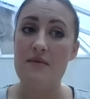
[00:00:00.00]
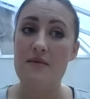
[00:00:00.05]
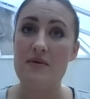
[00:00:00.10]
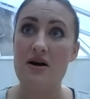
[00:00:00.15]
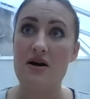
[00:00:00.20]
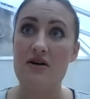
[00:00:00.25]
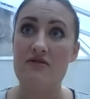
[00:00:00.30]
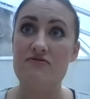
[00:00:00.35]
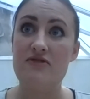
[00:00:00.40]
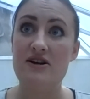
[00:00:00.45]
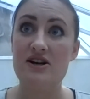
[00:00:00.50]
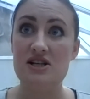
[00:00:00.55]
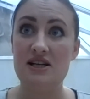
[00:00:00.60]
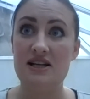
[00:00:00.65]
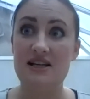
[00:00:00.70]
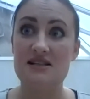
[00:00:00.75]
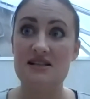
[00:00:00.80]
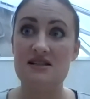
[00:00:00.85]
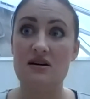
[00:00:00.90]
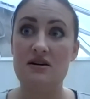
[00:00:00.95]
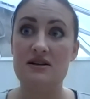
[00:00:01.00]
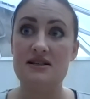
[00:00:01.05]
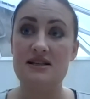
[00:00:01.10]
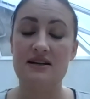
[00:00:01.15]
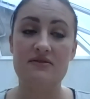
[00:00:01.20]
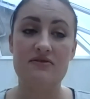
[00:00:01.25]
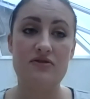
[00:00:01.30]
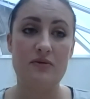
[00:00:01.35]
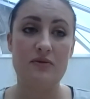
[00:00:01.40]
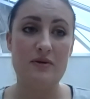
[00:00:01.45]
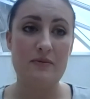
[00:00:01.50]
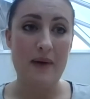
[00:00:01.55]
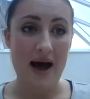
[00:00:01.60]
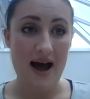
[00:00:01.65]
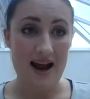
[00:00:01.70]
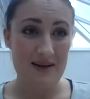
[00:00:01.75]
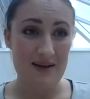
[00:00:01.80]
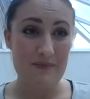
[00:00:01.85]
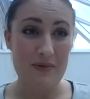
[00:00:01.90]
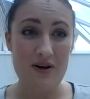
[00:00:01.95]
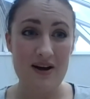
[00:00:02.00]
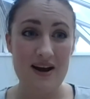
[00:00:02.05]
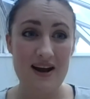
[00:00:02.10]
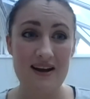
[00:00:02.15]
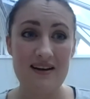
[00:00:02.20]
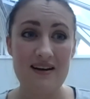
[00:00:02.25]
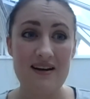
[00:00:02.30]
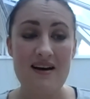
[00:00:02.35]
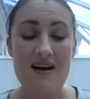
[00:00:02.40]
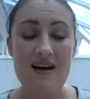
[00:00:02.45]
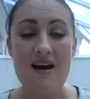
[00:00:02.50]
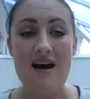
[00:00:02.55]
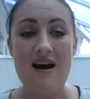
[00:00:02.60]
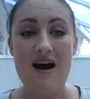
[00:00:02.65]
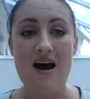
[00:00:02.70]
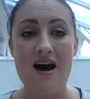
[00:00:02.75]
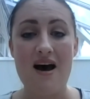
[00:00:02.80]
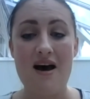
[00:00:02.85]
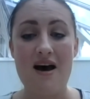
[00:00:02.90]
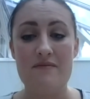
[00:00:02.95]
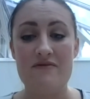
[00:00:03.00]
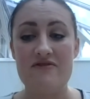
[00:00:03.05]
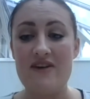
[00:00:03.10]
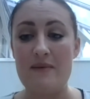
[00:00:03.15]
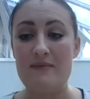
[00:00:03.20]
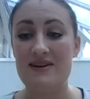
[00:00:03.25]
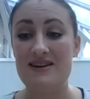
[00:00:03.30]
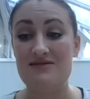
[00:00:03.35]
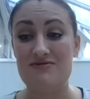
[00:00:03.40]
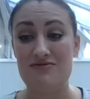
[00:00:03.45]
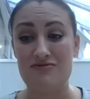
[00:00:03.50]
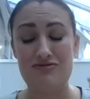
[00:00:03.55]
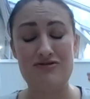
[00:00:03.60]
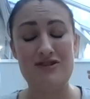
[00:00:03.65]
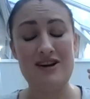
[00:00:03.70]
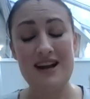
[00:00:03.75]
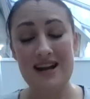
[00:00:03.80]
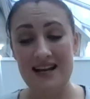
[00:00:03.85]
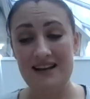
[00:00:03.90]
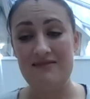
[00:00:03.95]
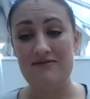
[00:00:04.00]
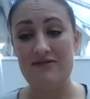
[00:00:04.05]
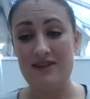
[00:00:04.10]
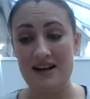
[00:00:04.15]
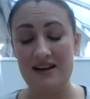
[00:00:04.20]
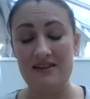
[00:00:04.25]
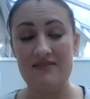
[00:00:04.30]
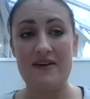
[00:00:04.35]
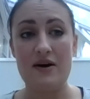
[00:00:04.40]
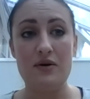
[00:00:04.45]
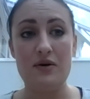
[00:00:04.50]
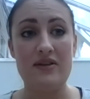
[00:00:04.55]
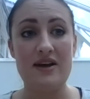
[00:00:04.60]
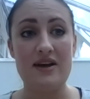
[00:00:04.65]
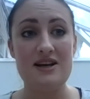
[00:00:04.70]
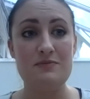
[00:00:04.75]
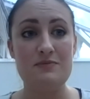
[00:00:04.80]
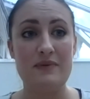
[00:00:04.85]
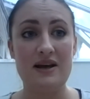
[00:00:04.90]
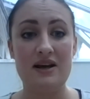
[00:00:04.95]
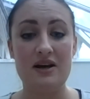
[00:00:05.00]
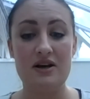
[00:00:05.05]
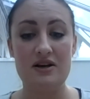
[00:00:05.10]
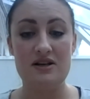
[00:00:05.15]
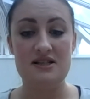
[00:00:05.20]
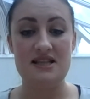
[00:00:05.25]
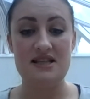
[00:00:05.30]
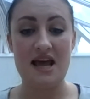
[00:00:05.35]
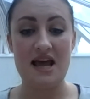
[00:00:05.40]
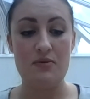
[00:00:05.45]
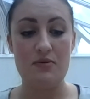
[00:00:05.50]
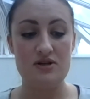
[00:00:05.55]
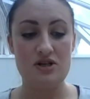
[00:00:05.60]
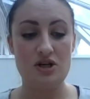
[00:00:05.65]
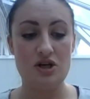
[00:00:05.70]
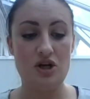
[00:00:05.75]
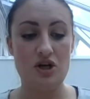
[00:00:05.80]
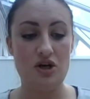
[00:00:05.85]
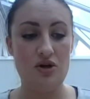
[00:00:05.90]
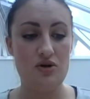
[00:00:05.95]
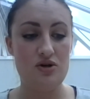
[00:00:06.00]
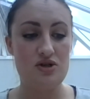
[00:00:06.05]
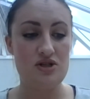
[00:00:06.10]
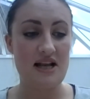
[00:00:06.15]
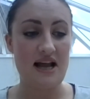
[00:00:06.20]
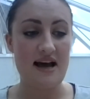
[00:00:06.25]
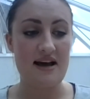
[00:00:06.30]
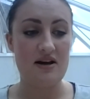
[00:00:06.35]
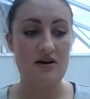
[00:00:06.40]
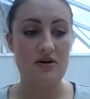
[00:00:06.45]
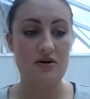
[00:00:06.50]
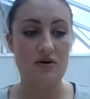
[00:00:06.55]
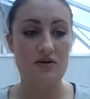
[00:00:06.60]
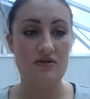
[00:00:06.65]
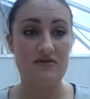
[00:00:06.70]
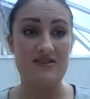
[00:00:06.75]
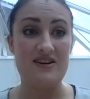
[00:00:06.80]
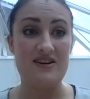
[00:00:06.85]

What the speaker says: originally starting from the panic buying. Families really felt this because there was a huge lack of